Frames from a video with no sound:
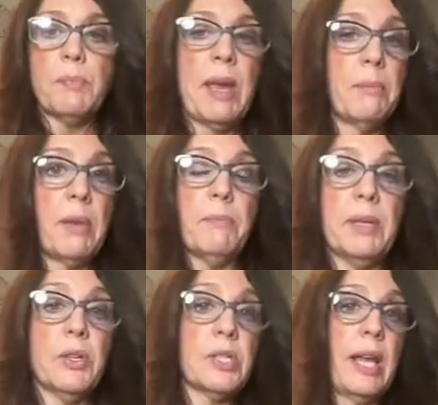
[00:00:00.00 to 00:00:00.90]
paying my
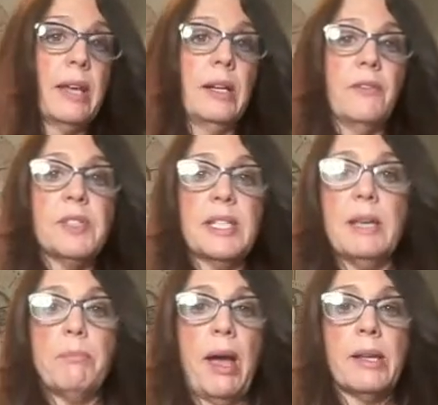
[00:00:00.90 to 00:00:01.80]
bills and had enough to
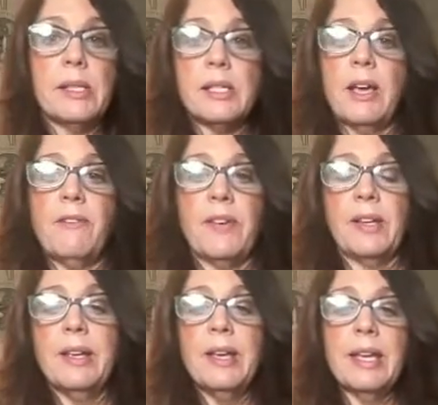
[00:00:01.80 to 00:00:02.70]
keep buying stuff and